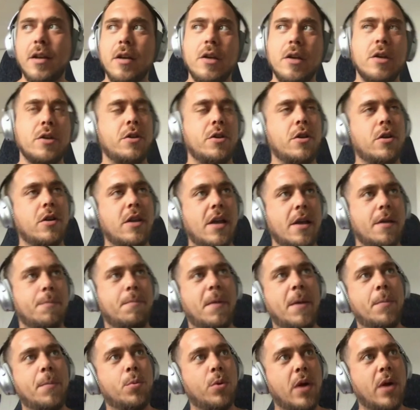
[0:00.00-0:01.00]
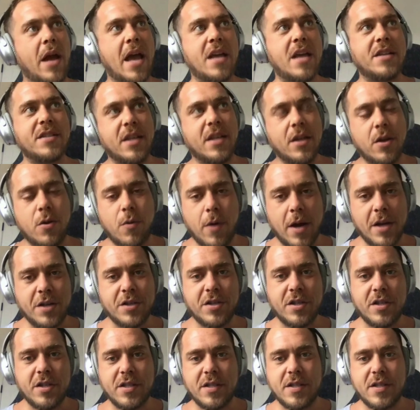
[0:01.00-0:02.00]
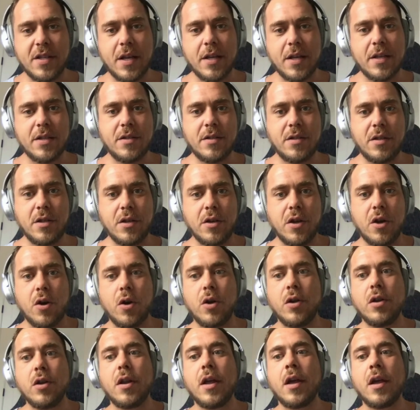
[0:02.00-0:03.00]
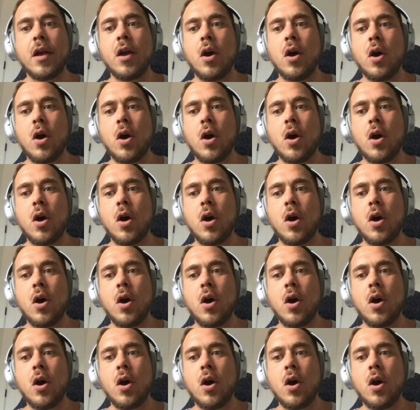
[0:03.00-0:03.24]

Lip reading: you're like, people were asking questions that, you're like,